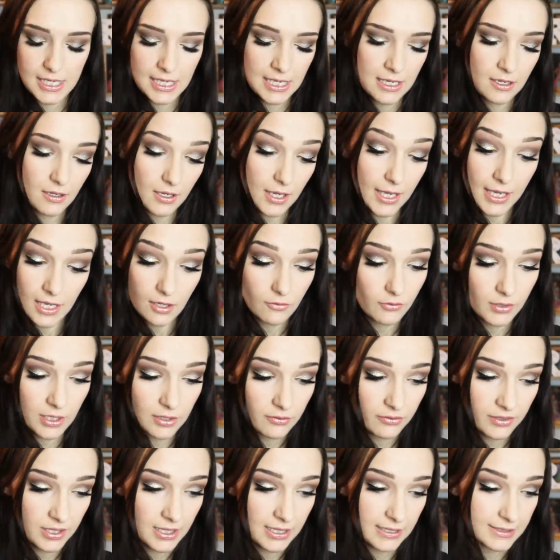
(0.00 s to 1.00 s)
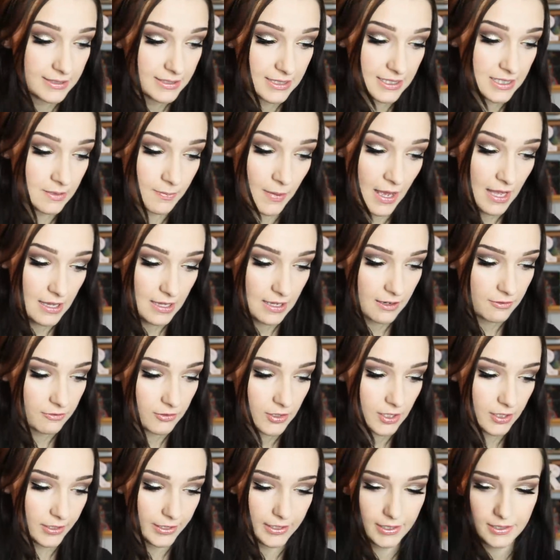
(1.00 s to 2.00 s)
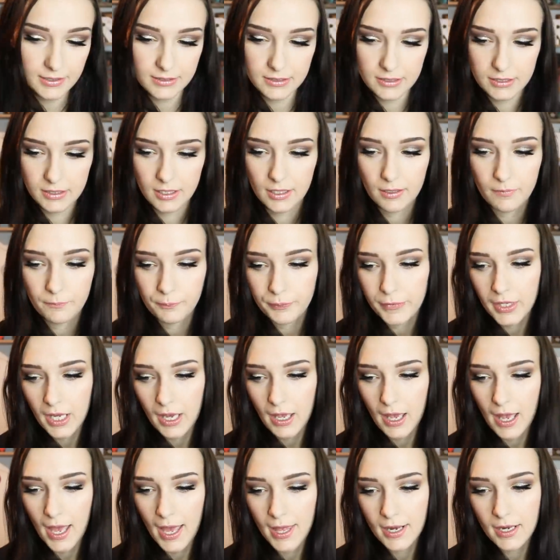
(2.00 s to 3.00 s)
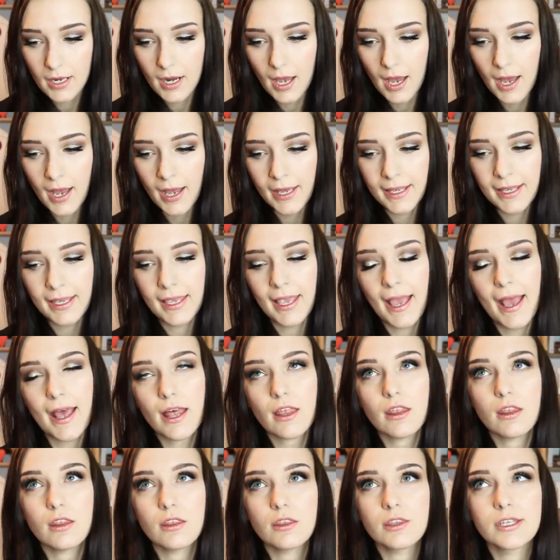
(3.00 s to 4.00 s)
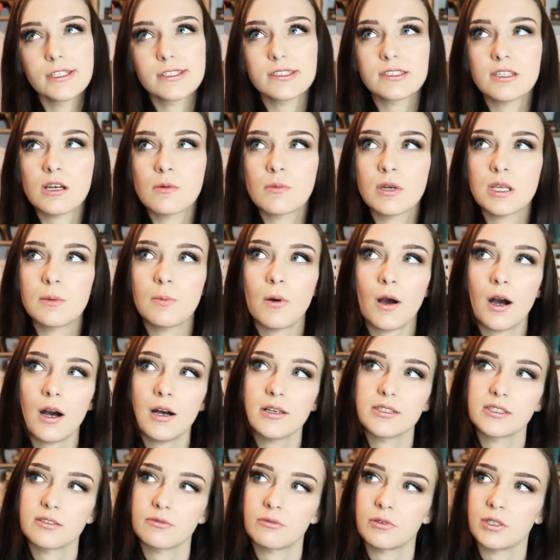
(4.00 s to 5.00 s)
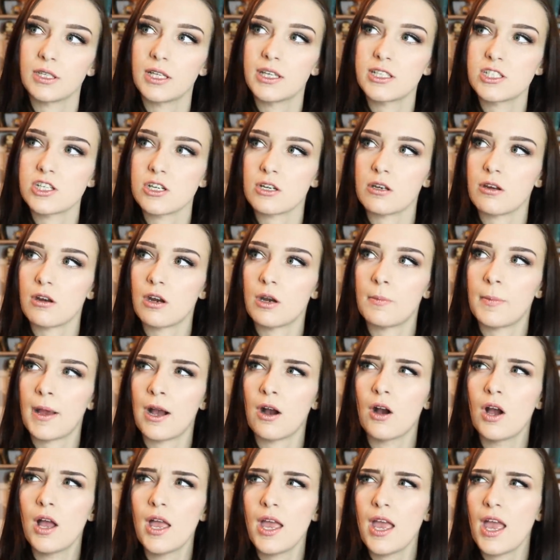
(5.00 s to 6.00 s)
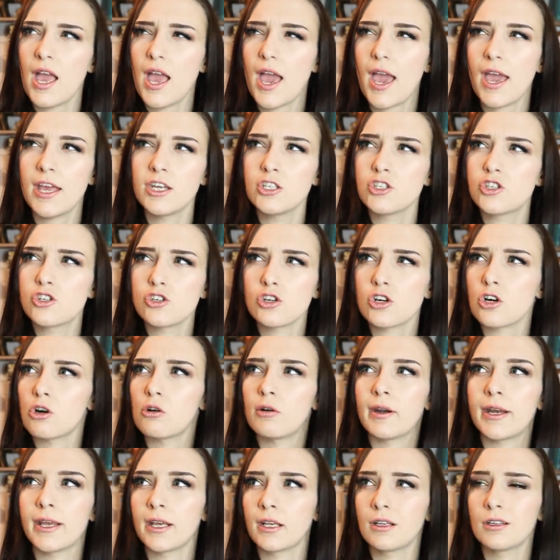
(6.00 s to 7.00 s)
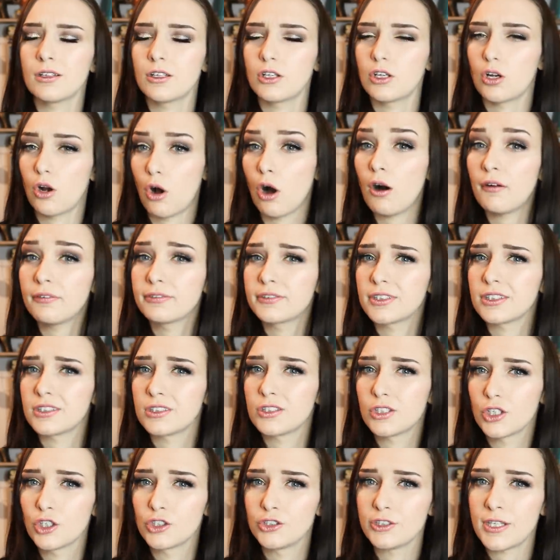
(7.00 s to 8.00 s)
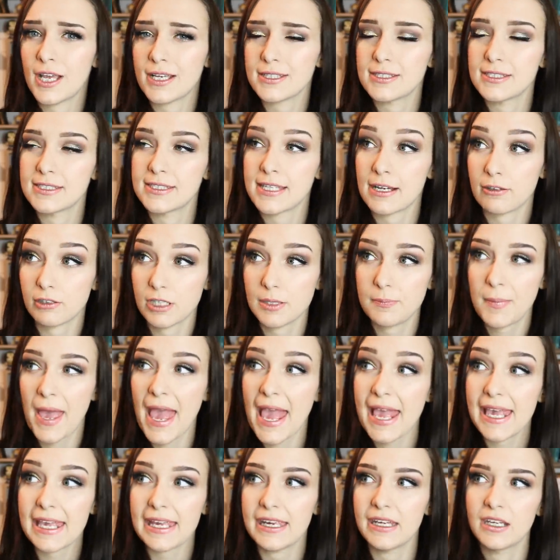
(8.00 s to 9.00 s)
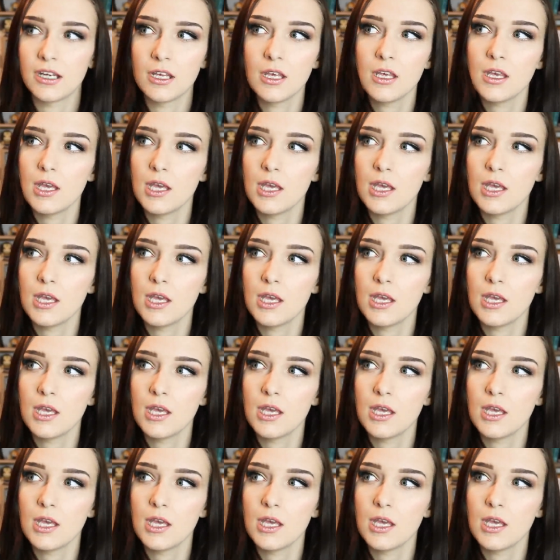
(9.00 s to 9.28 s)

Even if it is to spare their feelings, you know? And I get that so many parts of religion are about enduring often unnecessary pain